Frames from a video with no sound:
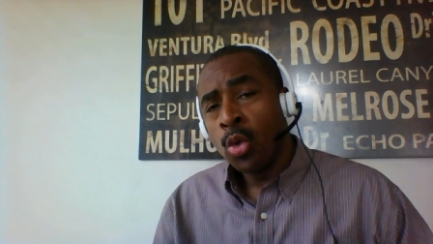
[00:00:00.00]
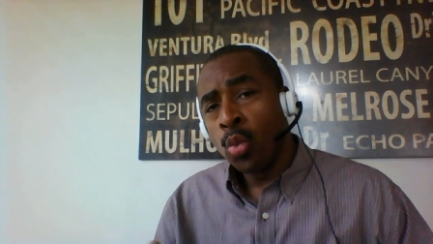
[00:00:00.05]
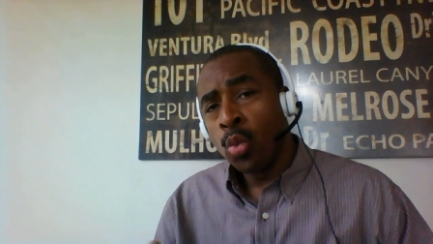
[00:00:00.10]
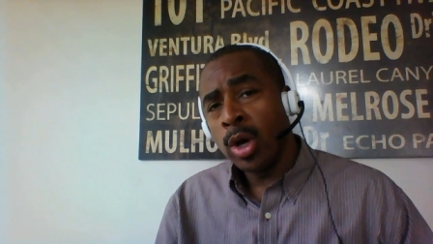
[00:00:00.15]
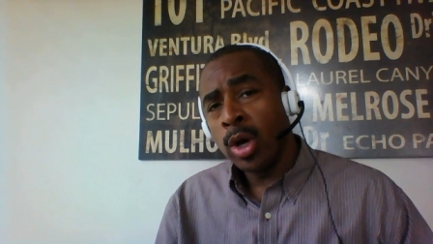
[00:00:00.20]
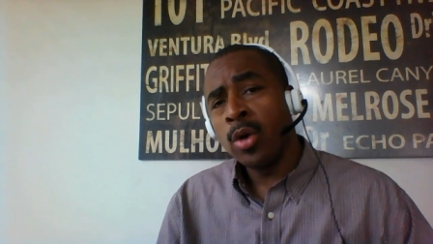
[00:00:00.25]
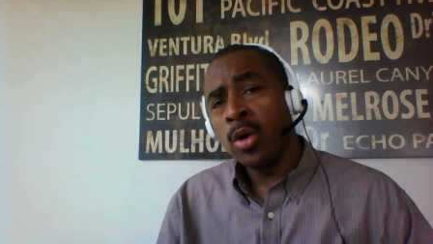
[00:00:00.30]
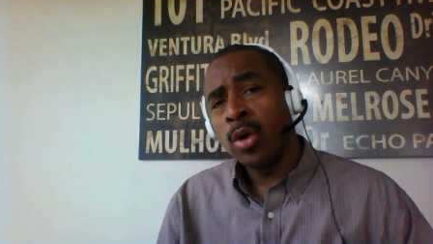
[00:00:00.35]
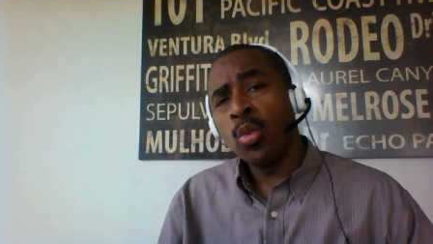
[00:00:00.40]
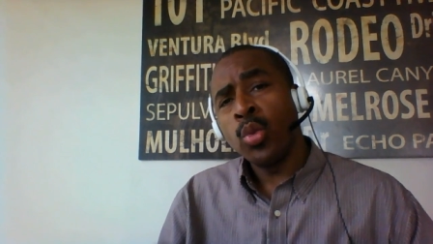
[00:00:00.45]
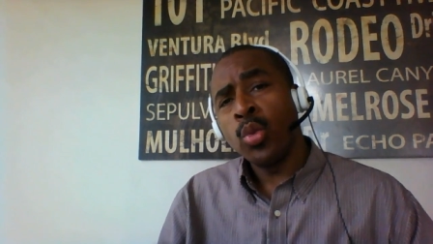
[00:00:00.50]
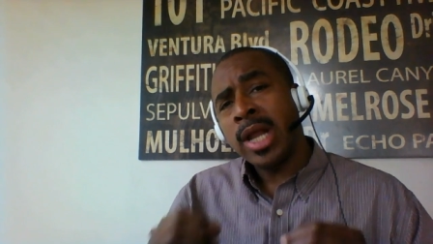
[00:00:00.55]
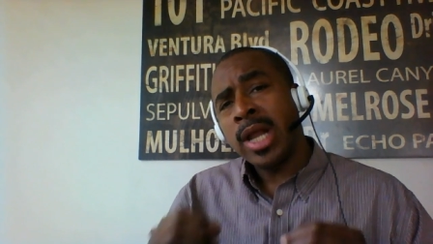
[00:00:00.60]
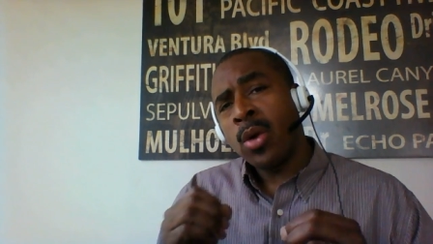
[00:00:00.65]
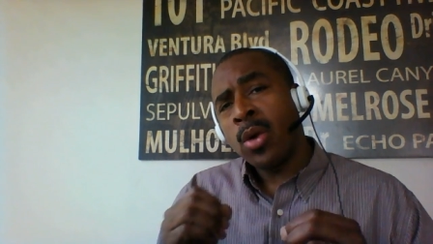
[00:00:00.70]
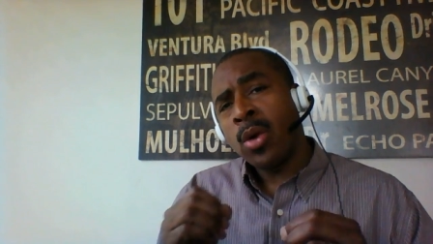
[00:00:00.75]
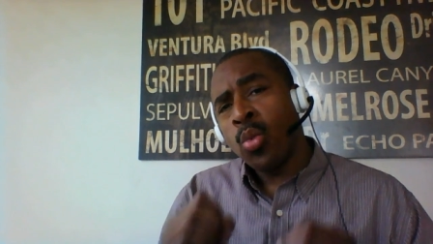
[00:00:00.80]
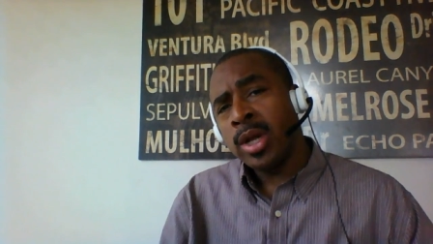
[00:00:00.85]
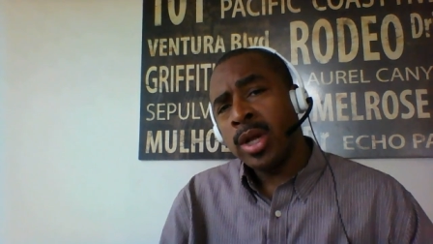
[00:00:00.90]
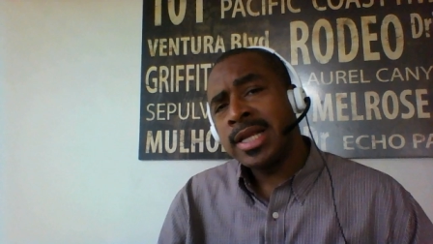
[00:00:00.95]
Well, what I
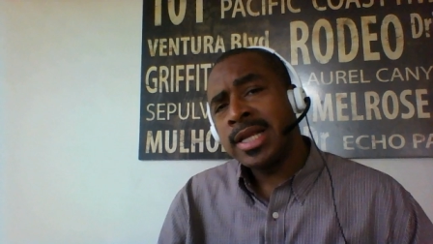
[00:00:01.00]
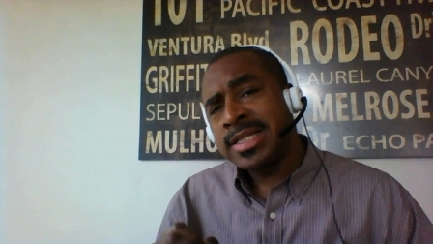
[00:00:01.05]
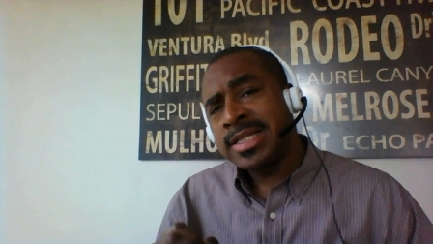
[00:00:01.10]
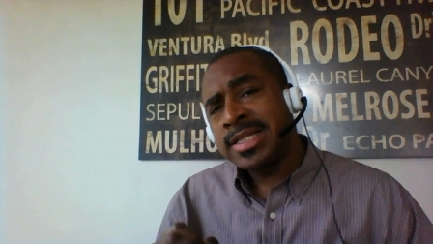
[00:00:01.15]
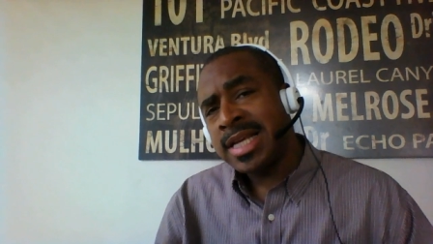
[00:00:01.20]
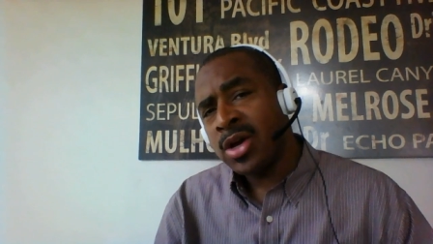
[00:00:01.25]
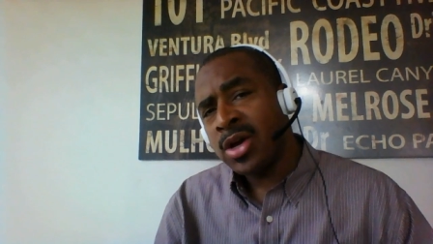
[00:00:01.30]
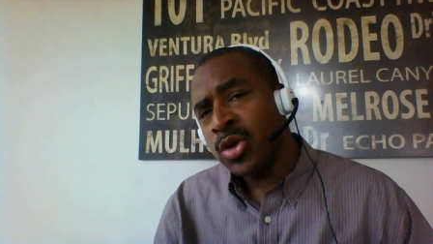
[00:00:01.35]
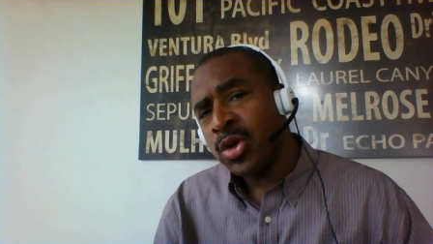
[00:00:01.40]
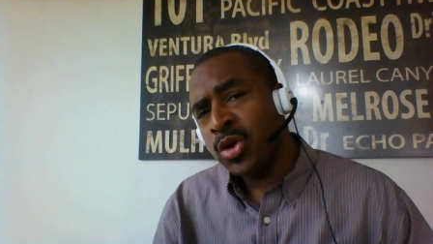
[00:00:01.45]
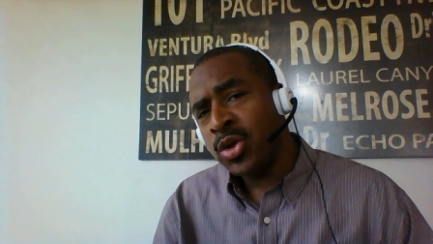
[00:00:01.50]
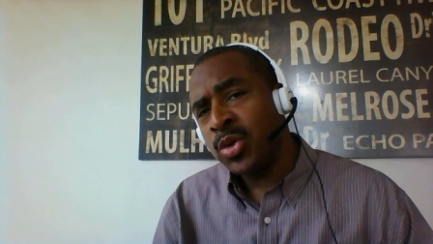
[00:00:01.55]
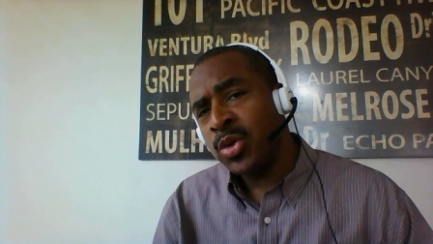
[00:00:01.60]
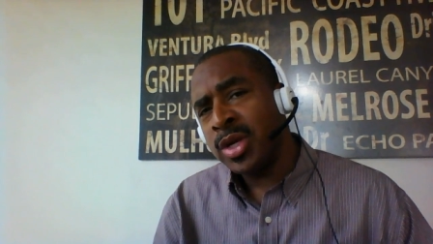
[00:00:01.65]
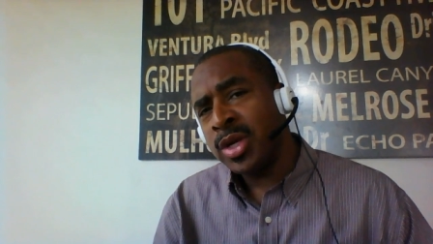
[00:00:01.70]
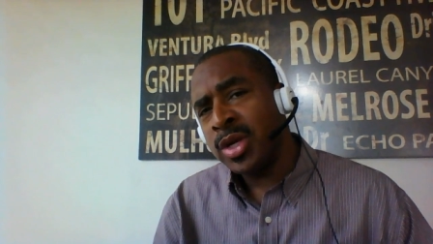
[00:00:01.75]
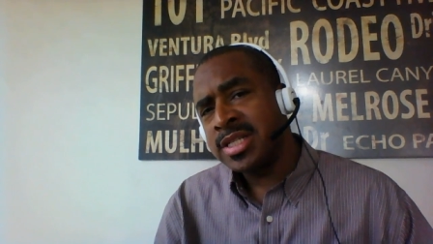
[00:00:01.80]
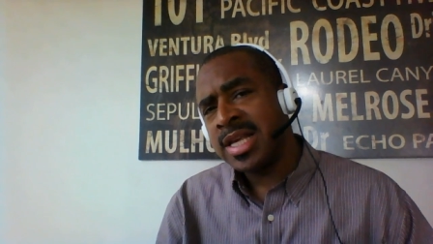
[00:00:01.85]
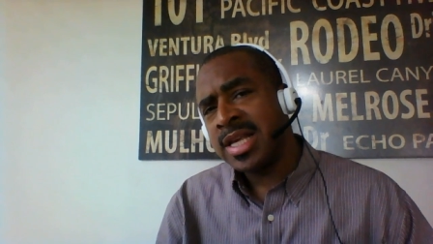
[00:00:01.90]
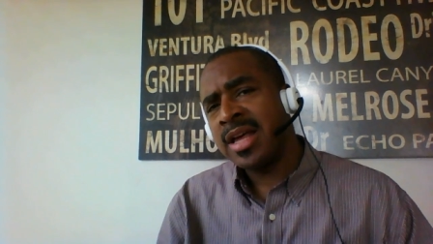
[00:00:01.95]
want to tell you
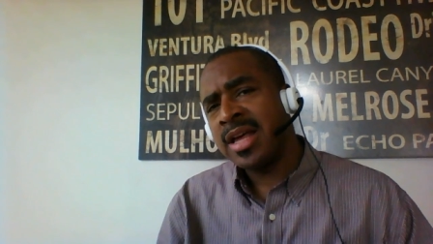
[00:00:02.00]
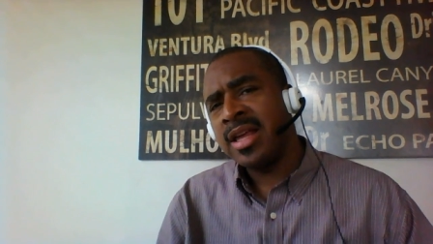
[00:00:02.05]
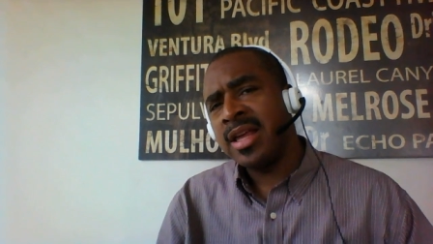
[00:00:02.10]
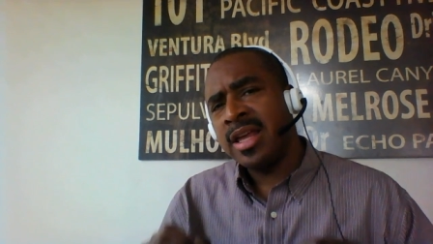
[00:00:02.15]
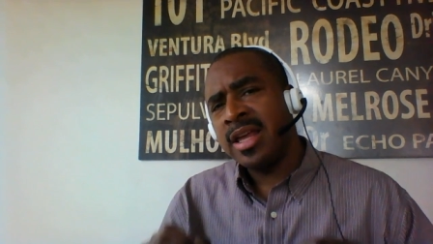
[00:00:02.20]
is that